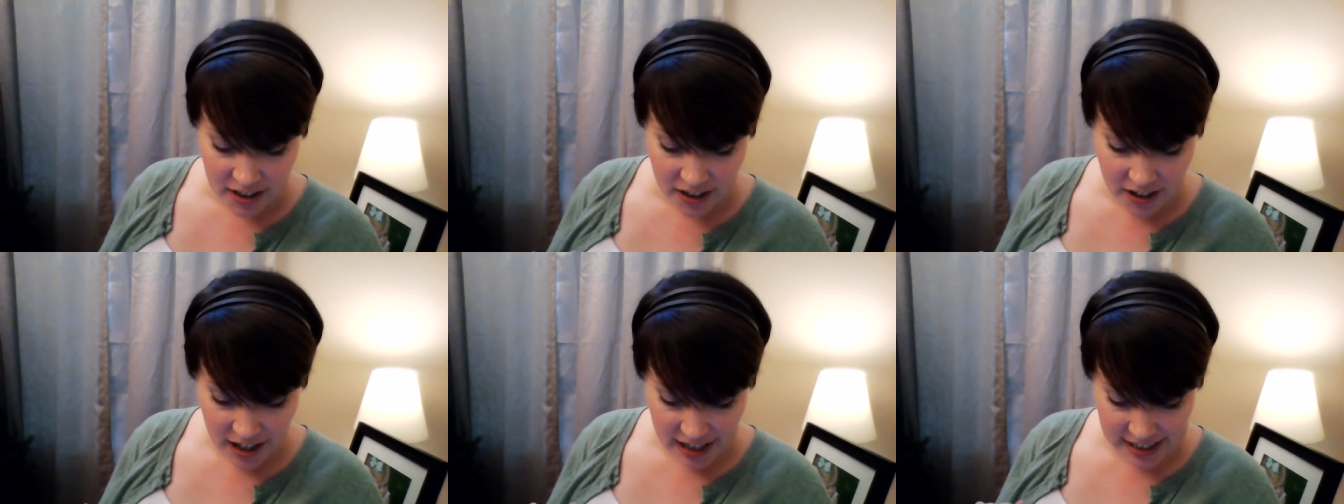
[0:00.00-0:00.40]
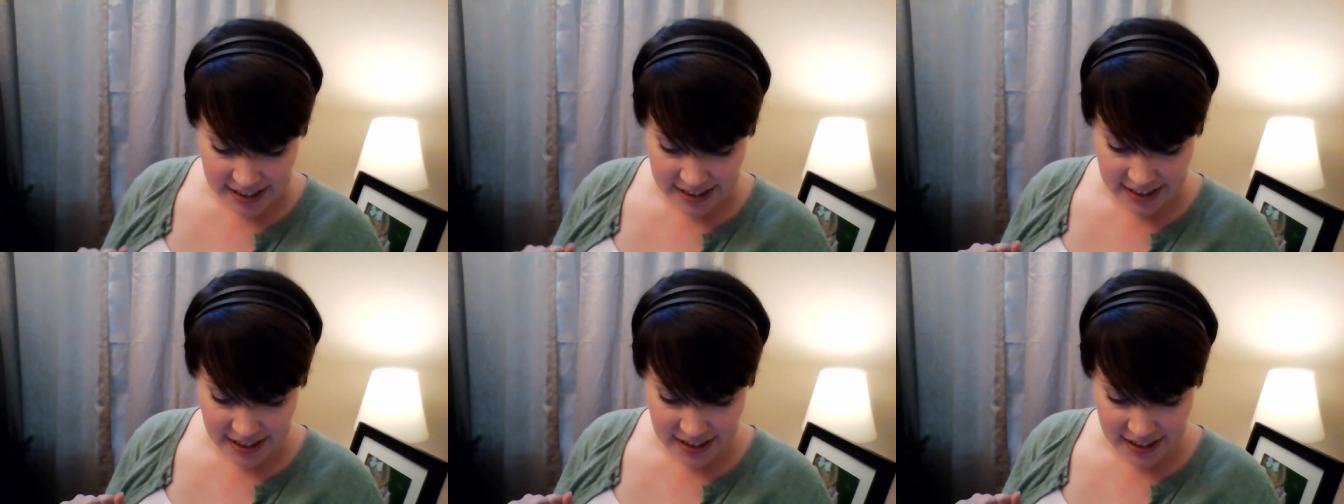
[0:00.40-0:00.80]
All
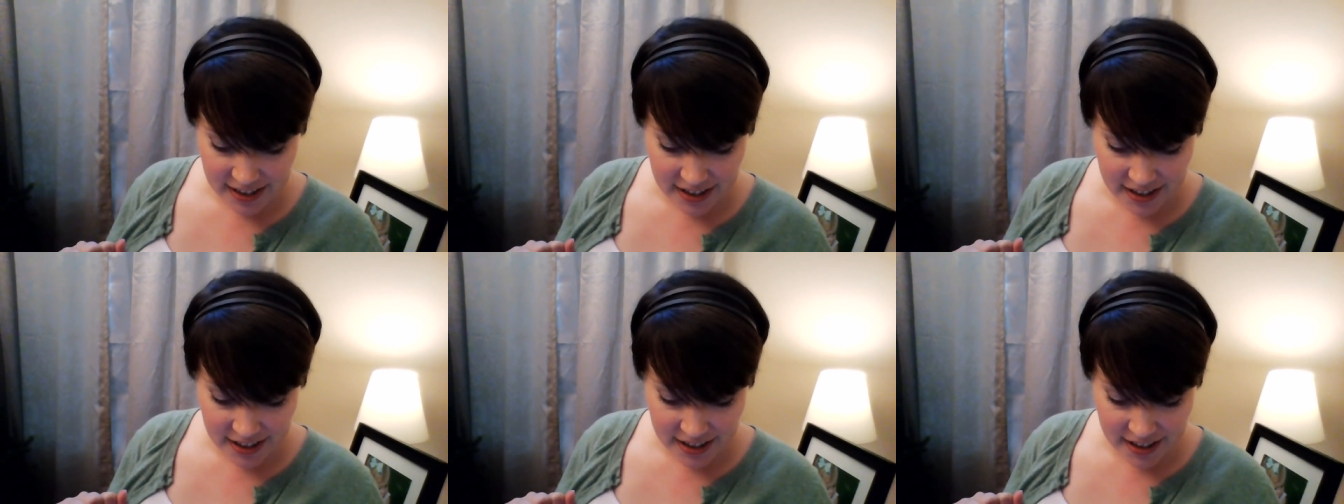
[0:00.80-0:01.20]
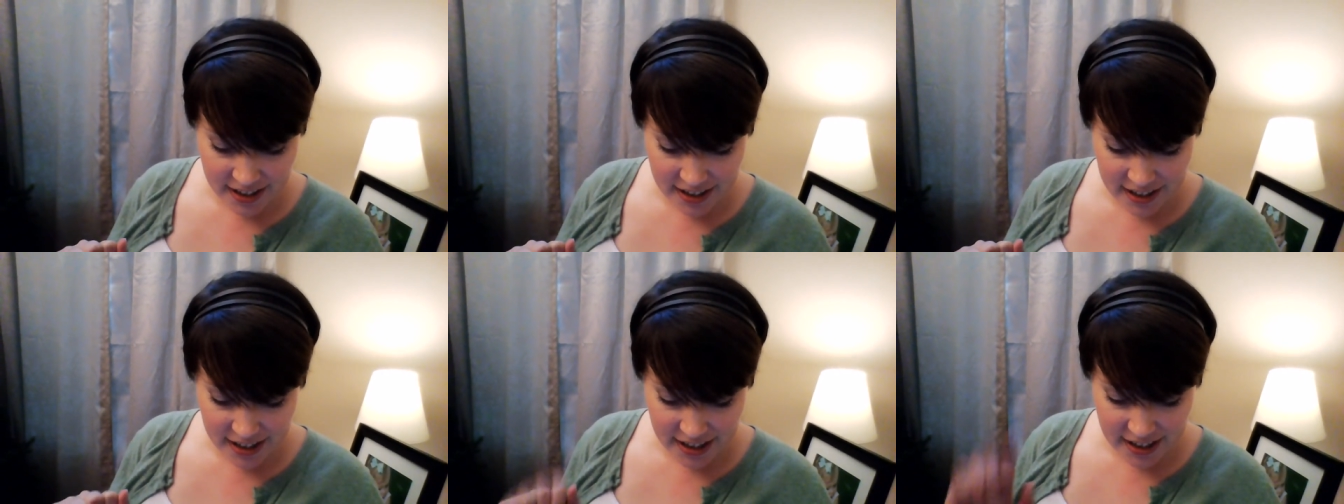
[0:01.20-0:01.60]

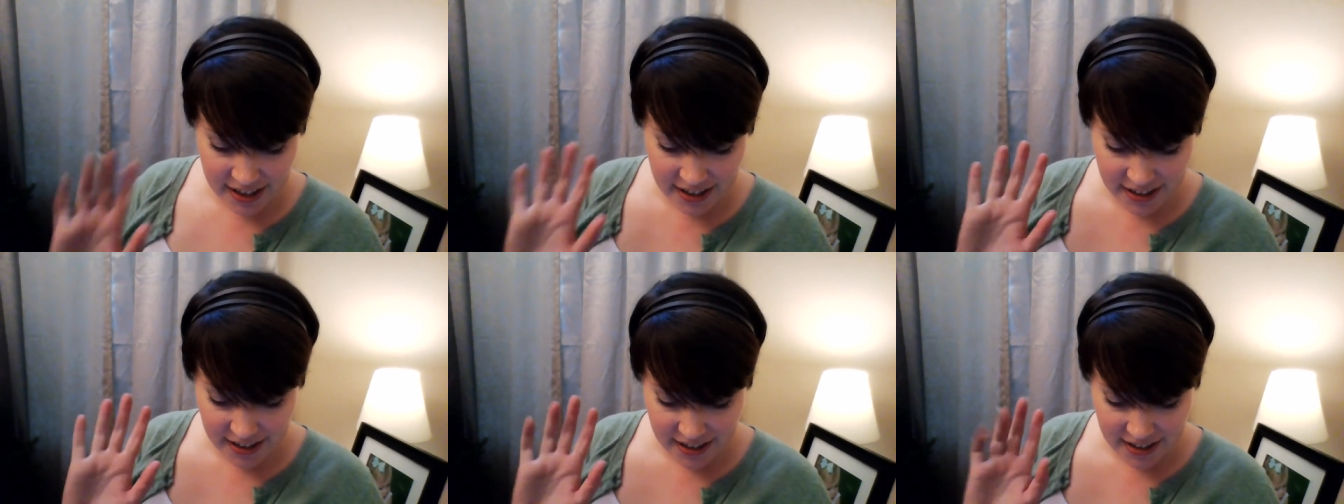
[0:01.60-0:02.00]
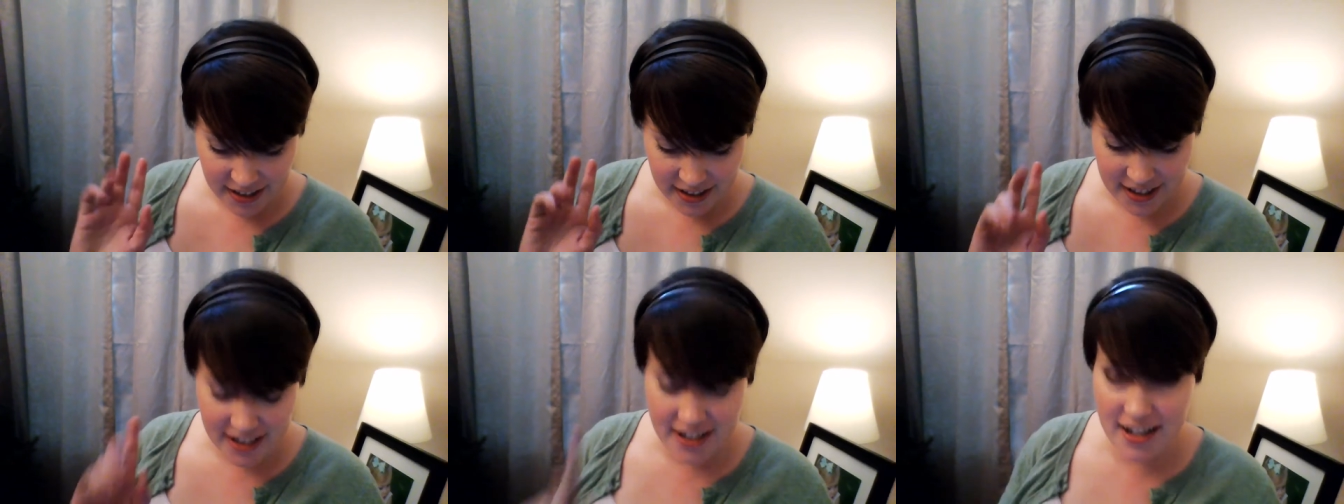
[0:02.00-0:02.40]
right,
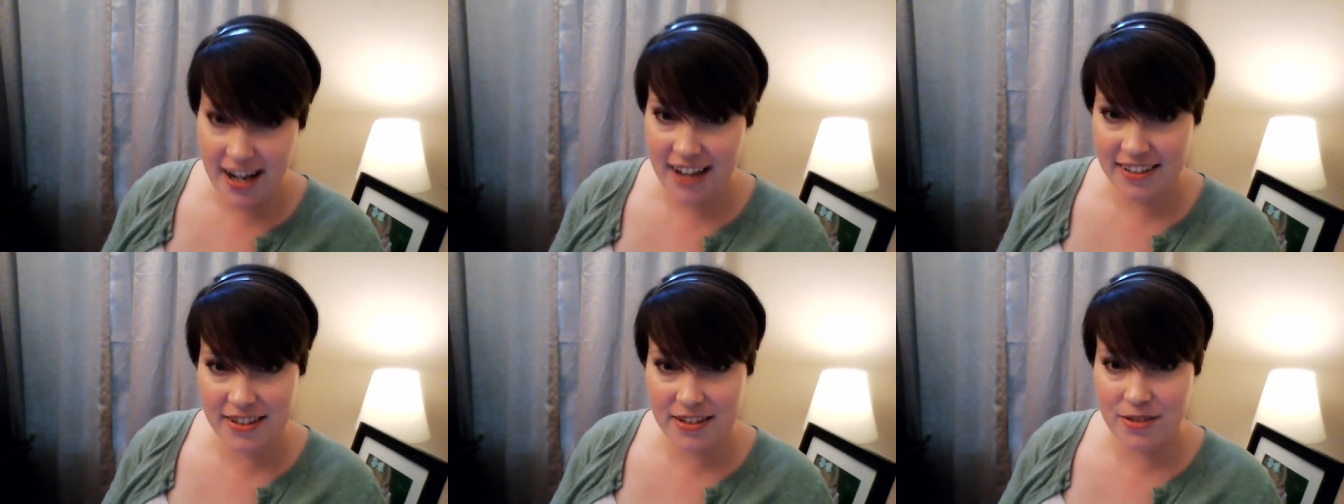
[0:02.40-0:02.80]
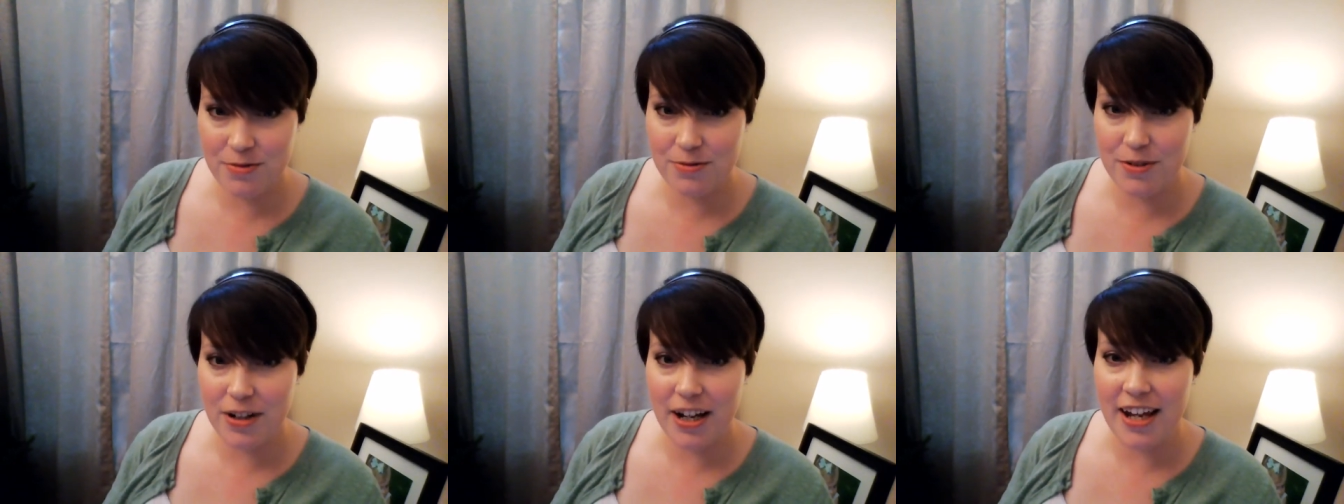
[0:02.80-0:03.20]
next
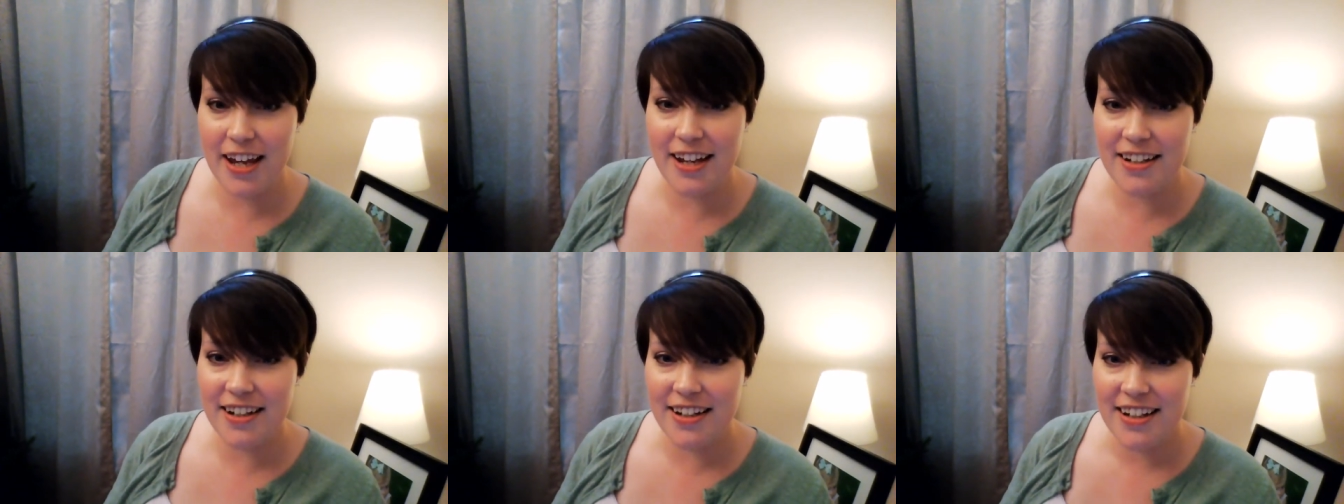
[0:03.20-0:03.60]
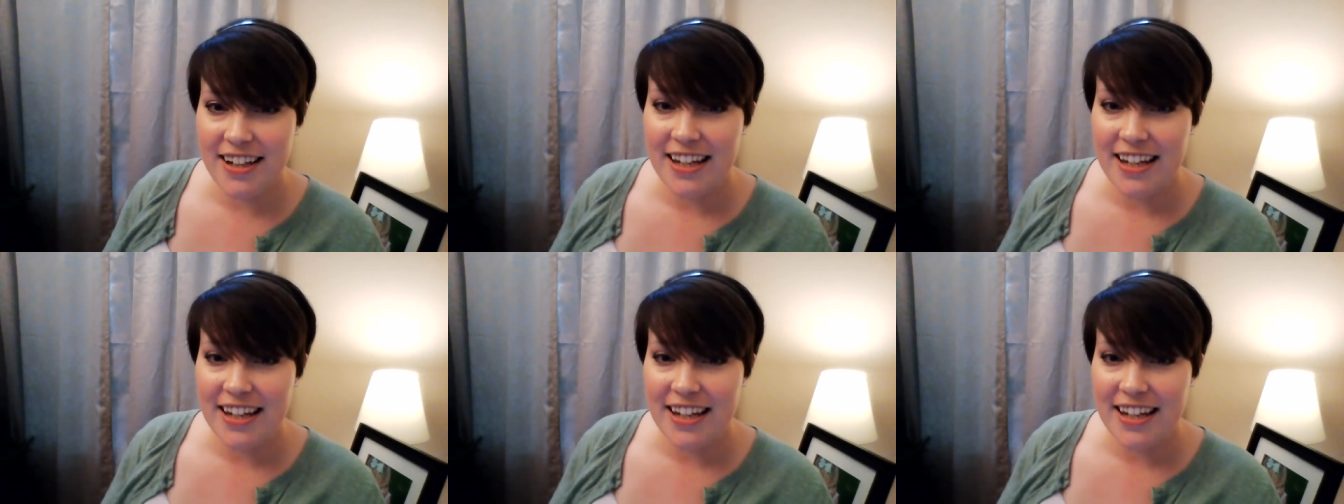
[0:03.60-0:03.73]
one.